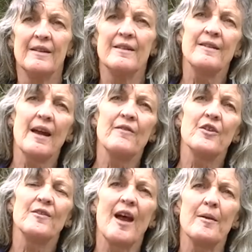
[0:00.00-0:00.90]
The
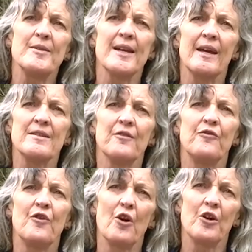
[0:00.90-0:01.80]
diverse habitat of
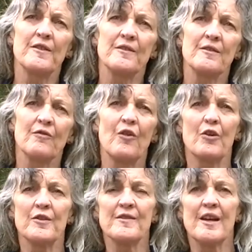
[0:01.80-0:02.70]
forests,
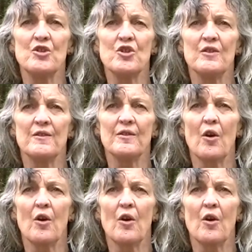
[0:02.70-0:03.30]
forest edges,